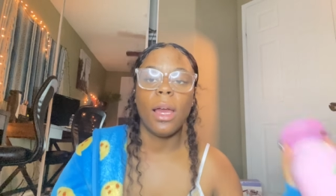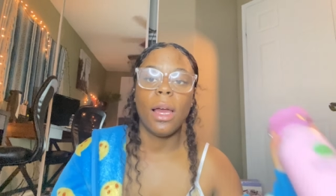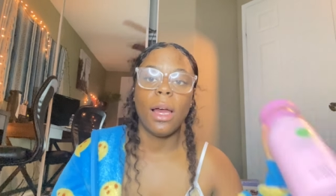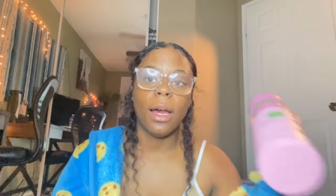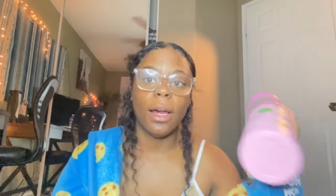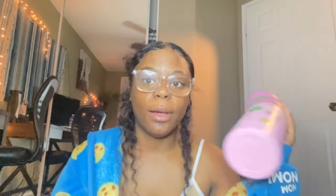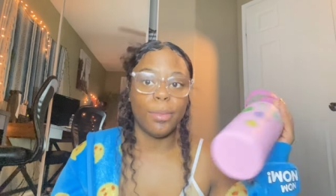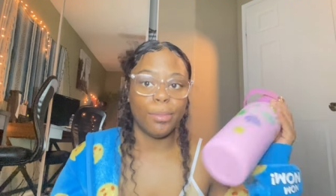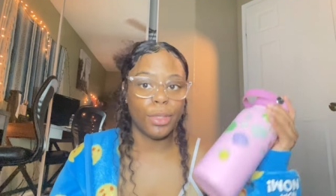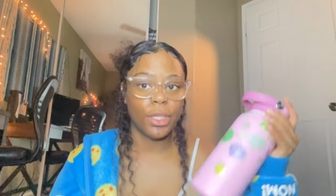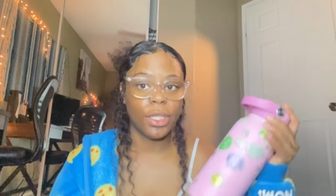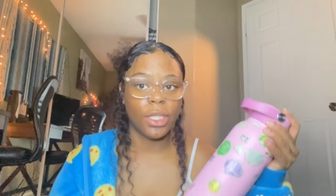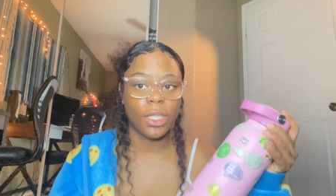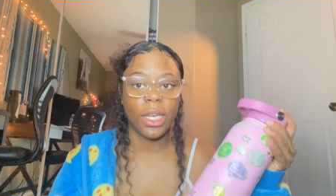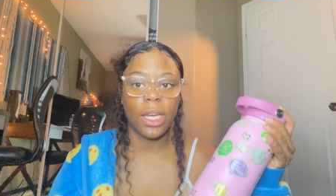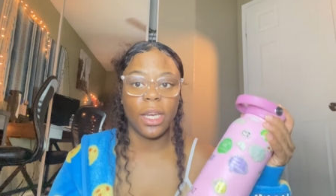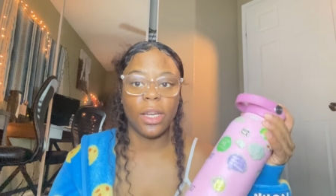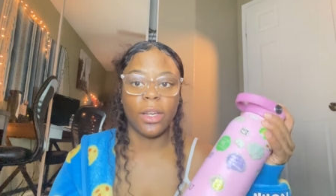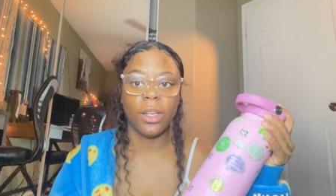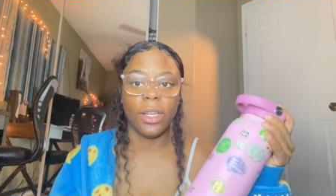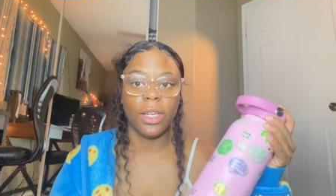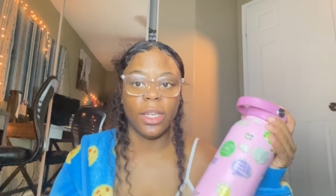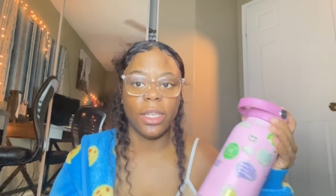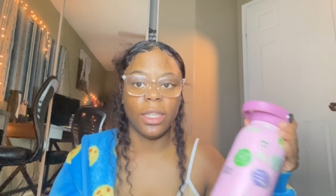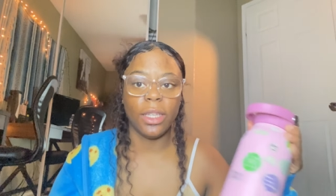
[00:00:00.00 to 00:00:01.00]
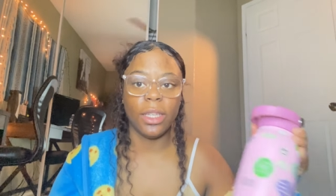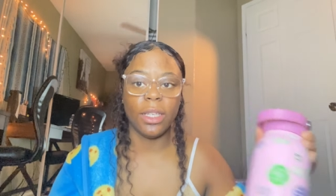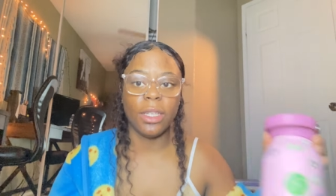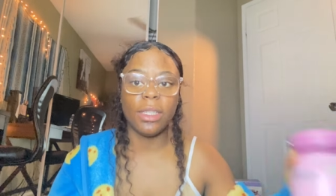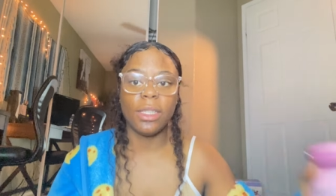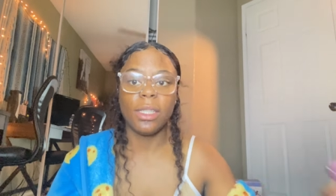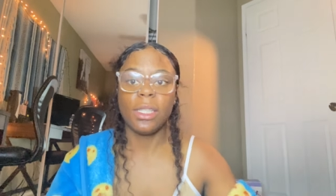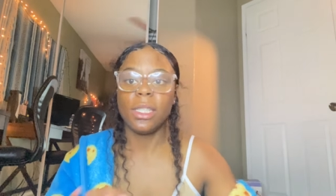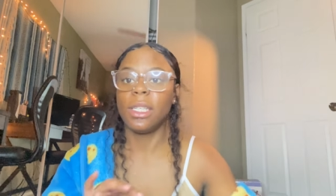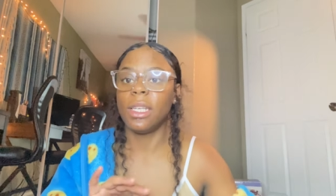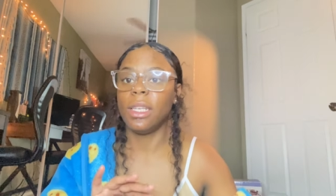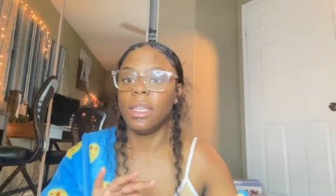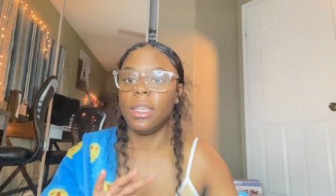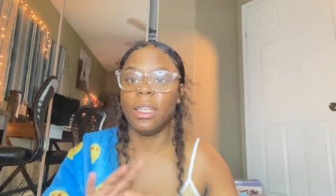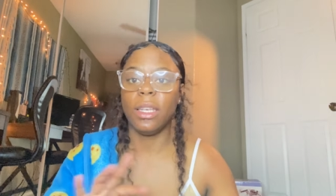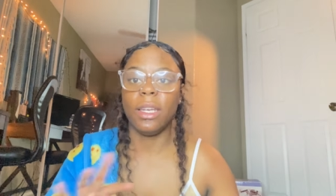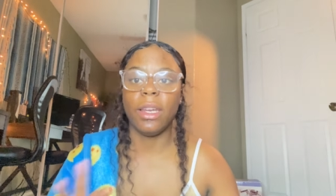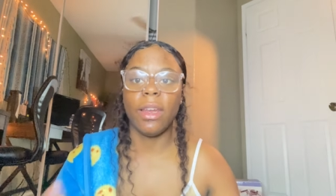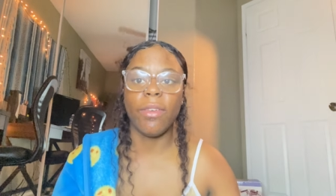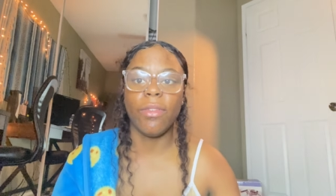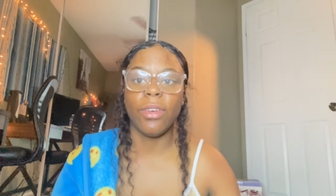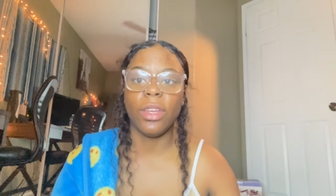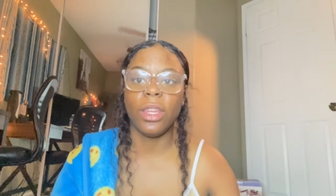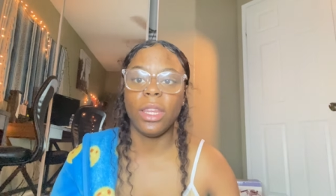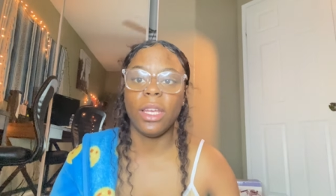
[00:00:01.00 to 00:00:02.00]
I'm just carrying this, and then
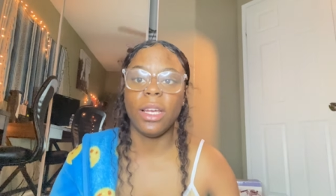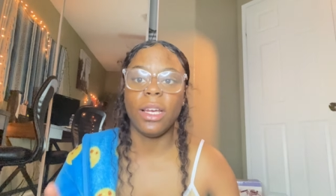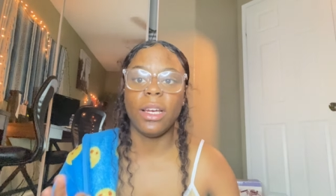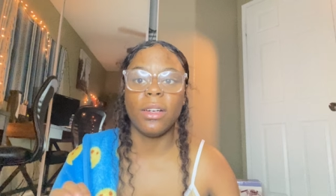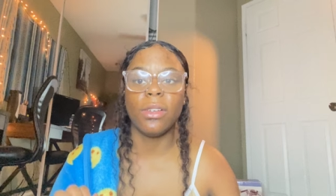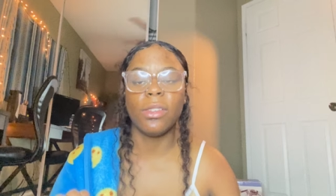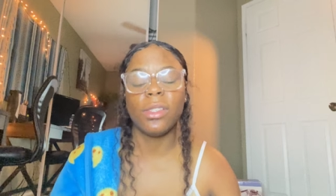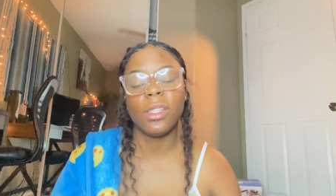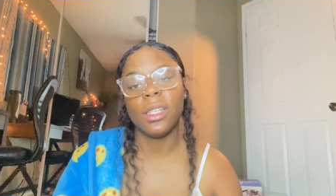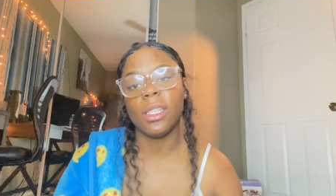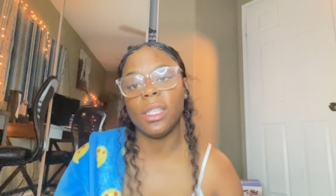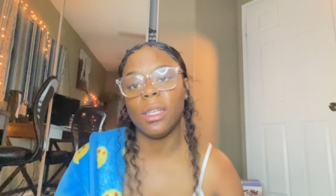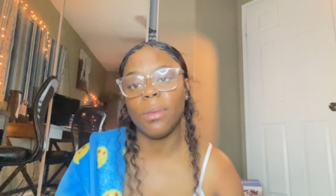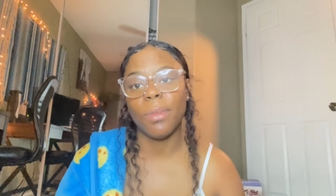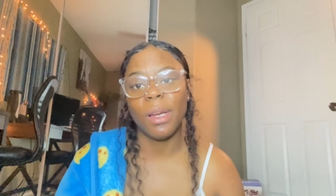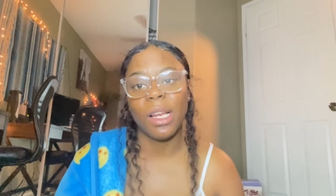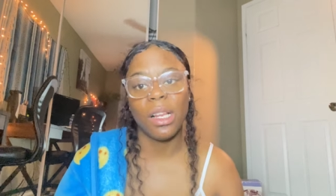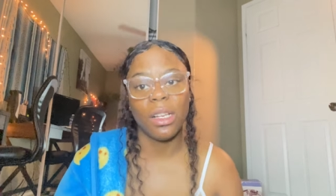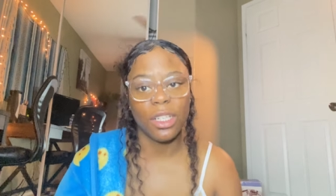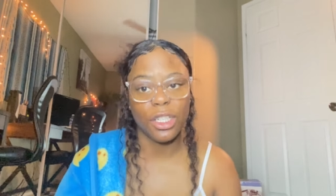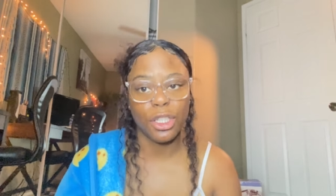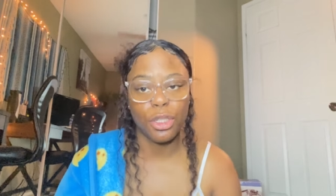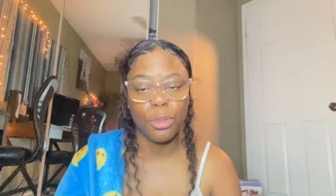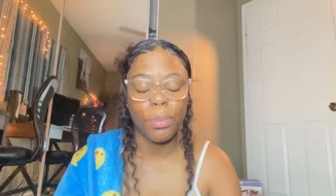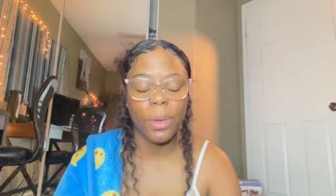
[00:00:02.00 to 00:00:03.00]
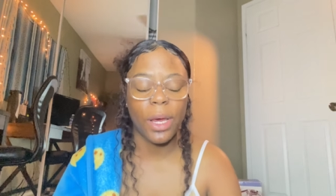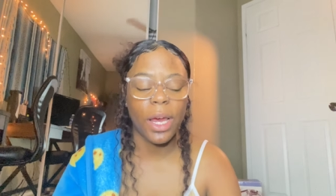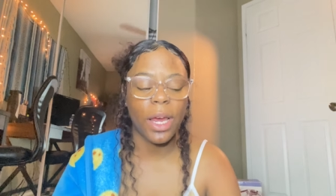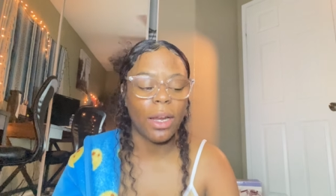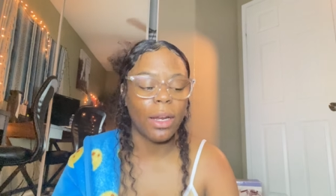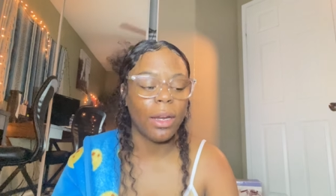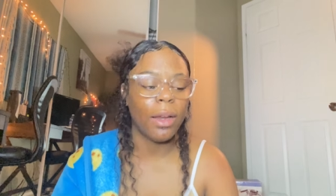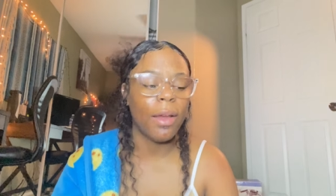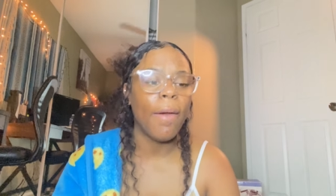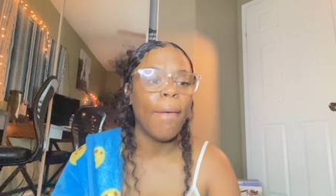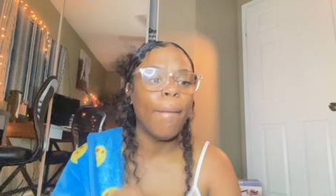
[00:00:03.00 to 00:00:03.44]
everything else is in my lunch bag.